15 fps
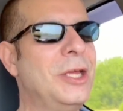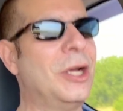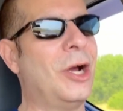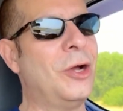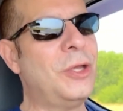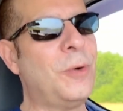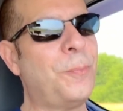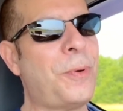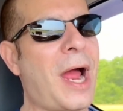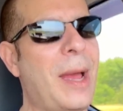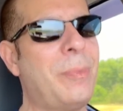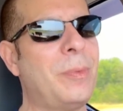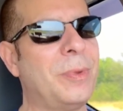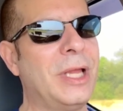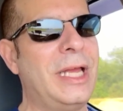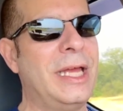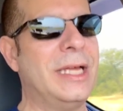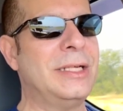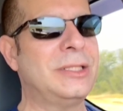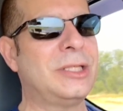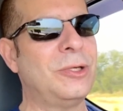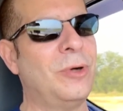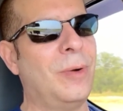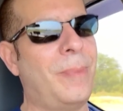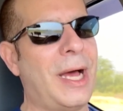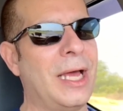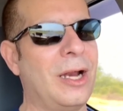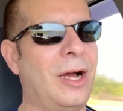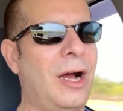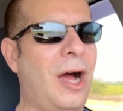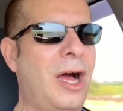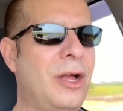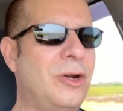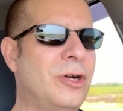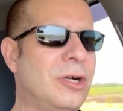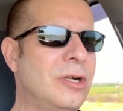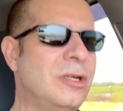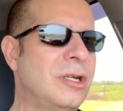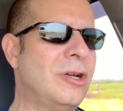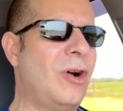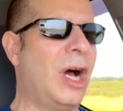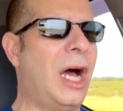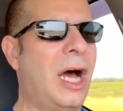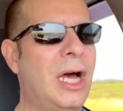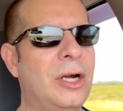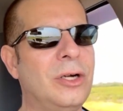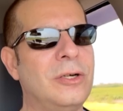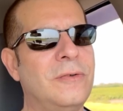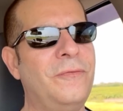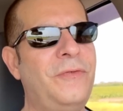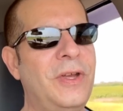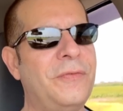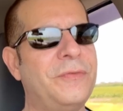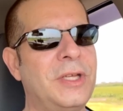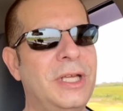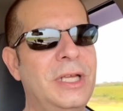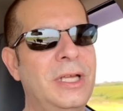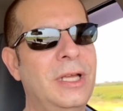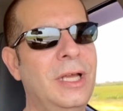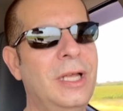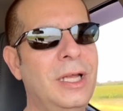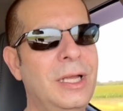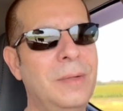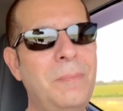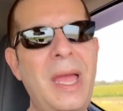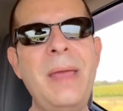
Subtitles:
You know, you're probably into about $100 to $150,